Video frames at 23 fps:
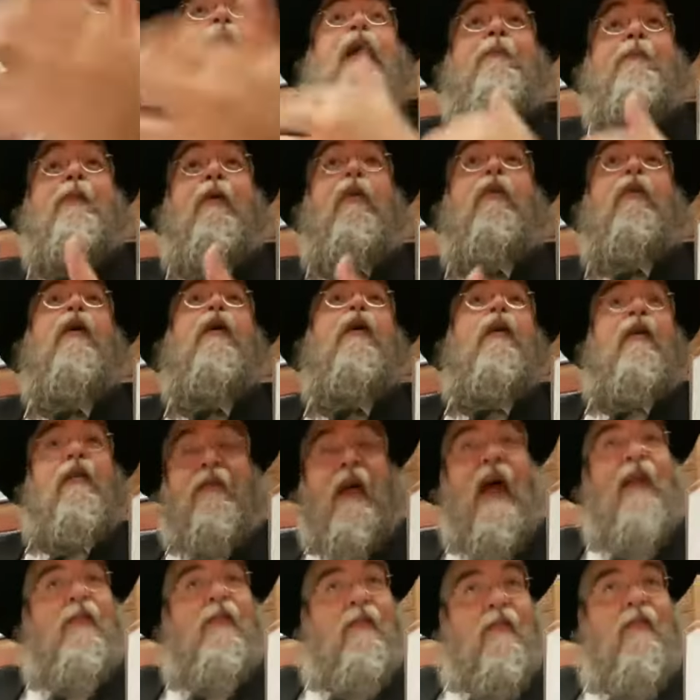people,
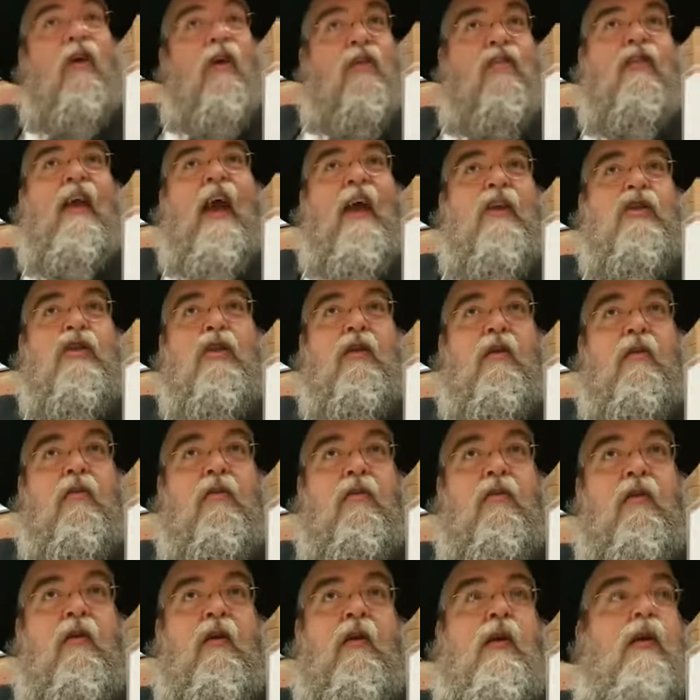not in Los
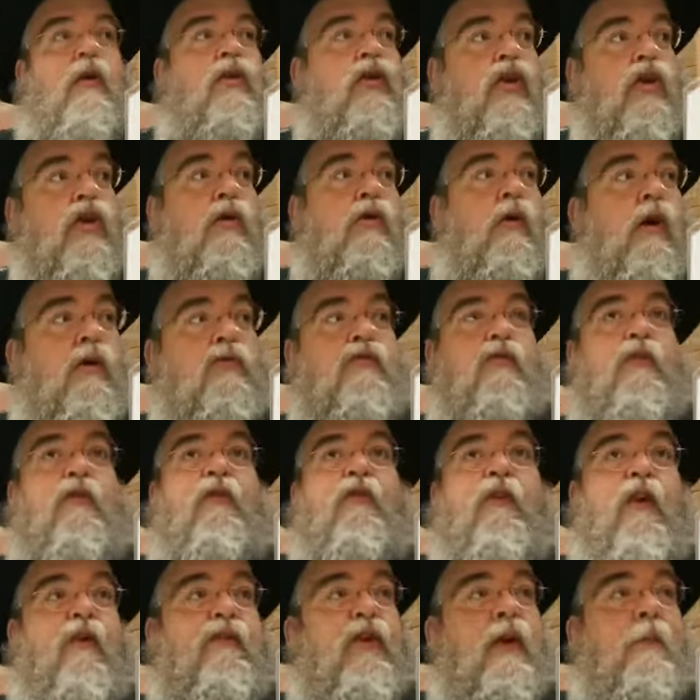Angeles,
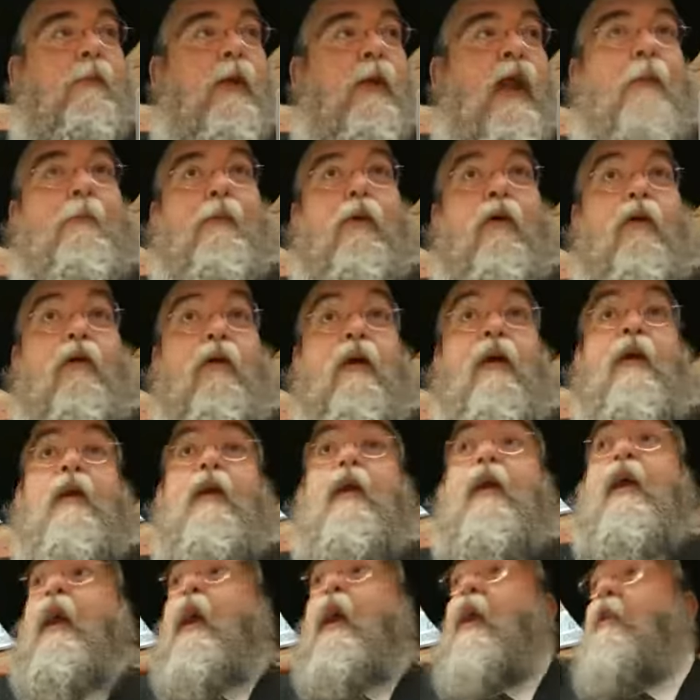250 people
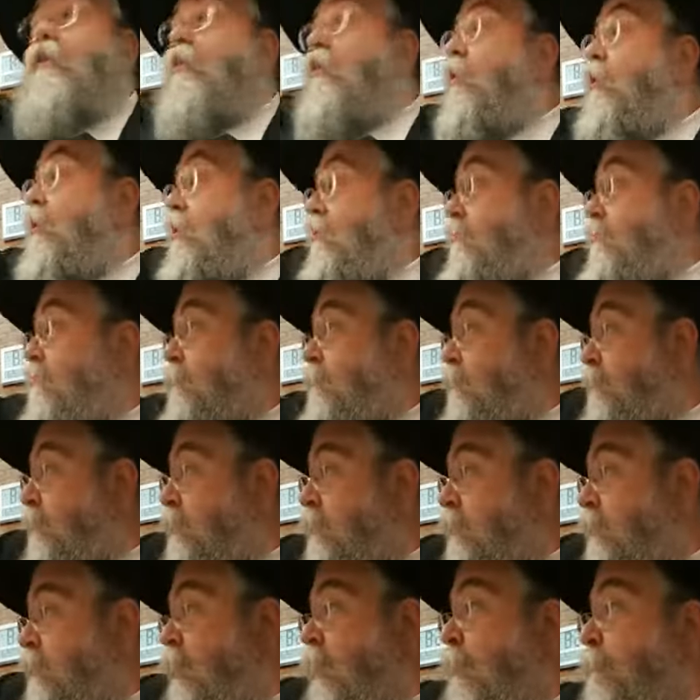in,
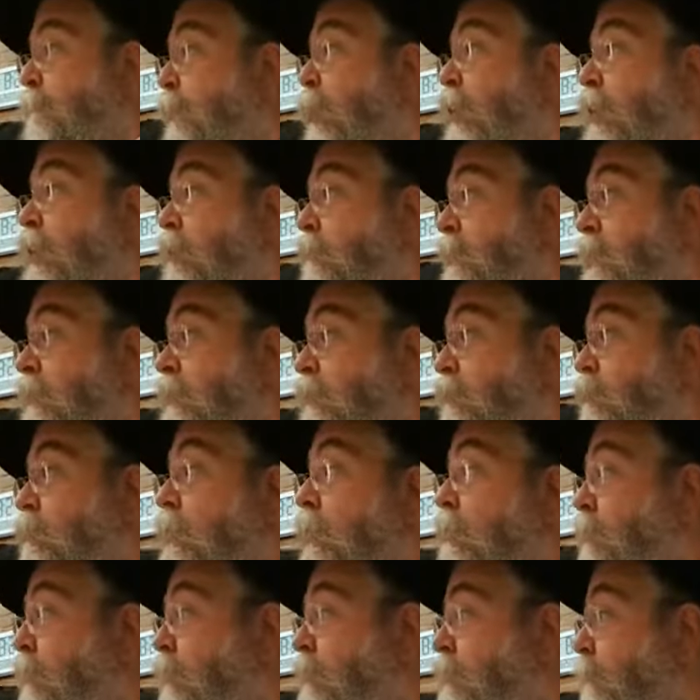in St. Paul,
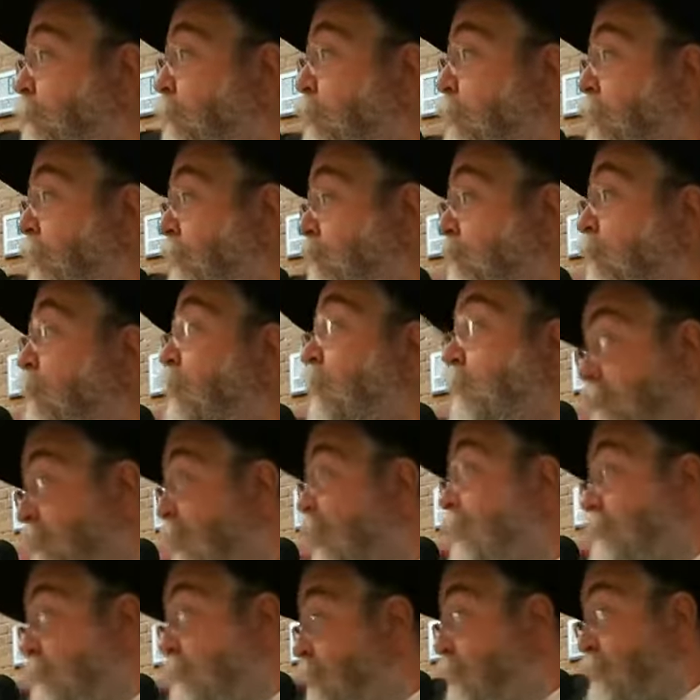Minnesota to put on tefillin.
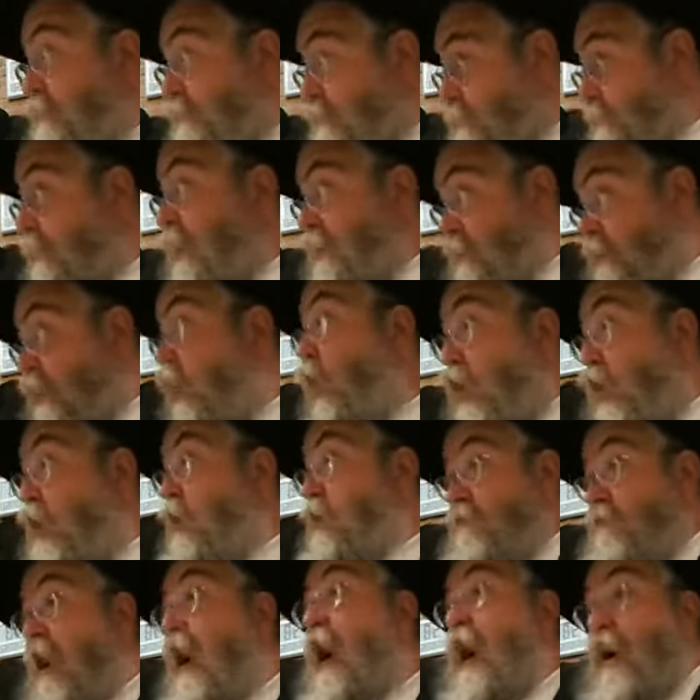That's, that's a
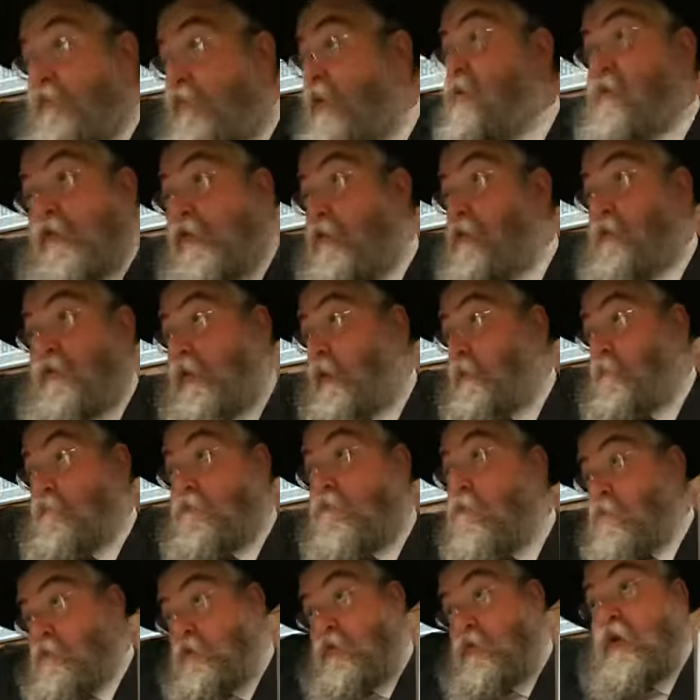honey rab. That's a,
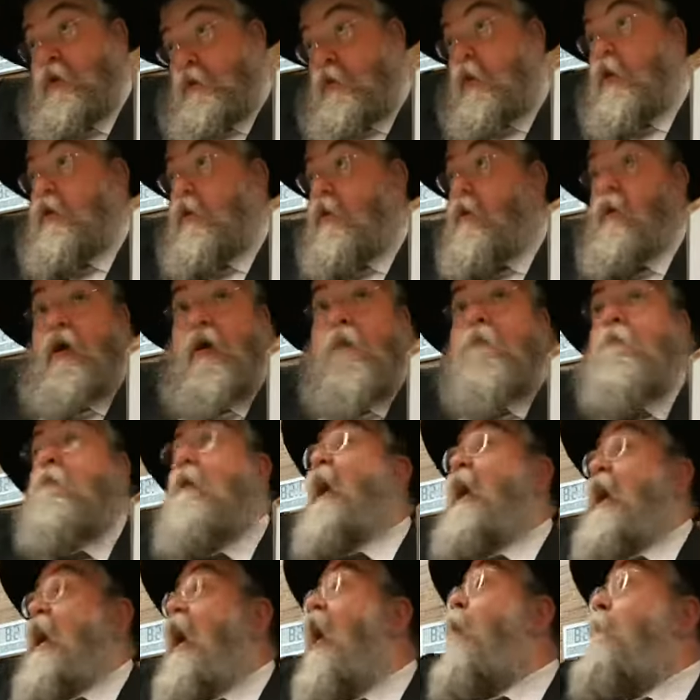a, a,
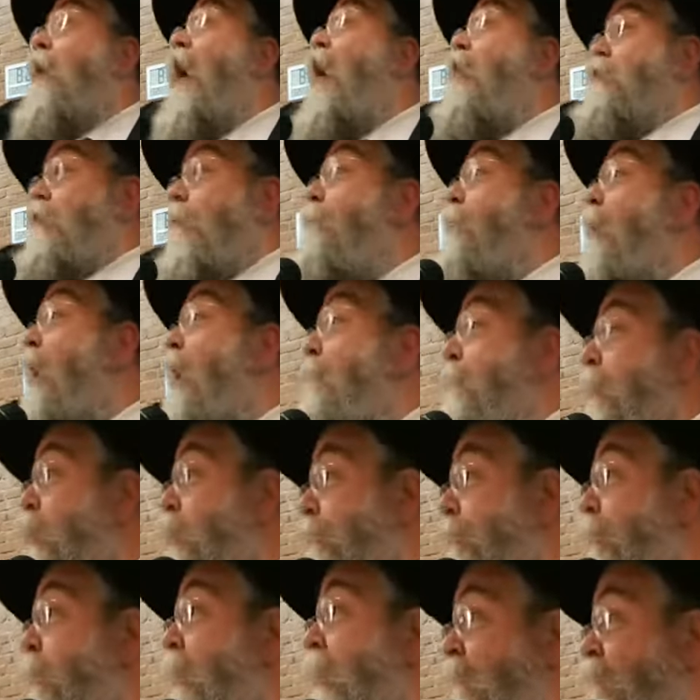mega amount of people
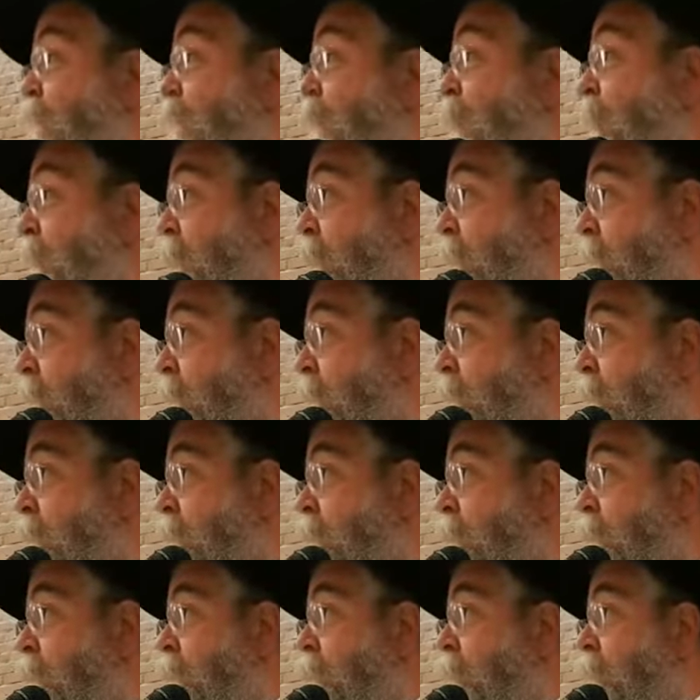to put on tefillin.
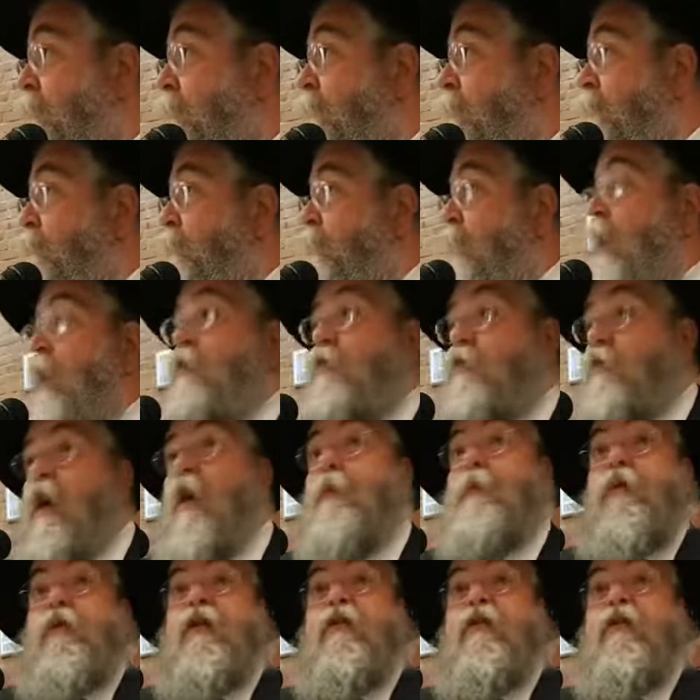And the Rebbe